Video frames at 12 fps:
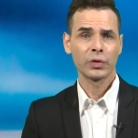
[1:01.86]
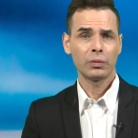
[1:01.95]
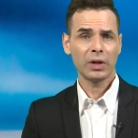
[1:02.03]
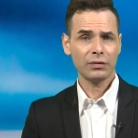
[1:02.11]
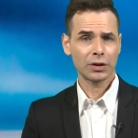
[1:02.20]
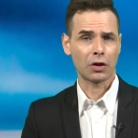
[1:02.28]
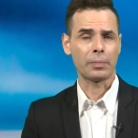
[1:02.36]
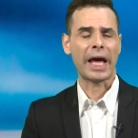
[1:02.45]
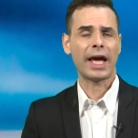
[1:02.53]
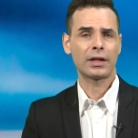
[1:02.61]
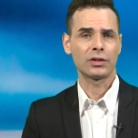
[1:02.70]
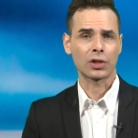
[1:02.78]
You have to go
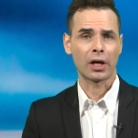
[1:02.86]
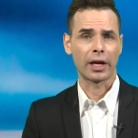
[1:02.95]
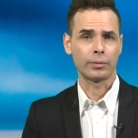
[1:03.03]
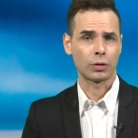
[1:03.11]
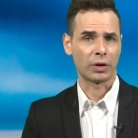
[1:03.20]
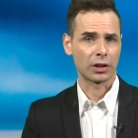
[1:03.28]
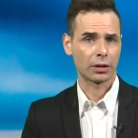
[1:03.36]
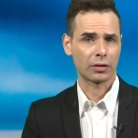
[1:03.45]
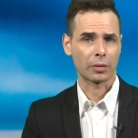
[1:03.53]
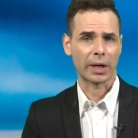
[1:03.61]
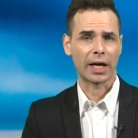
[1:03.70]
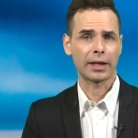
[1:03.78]
back in time to when
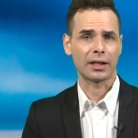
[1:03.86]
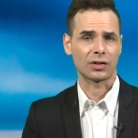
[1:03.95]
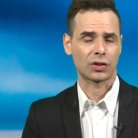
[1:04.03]
Kiribati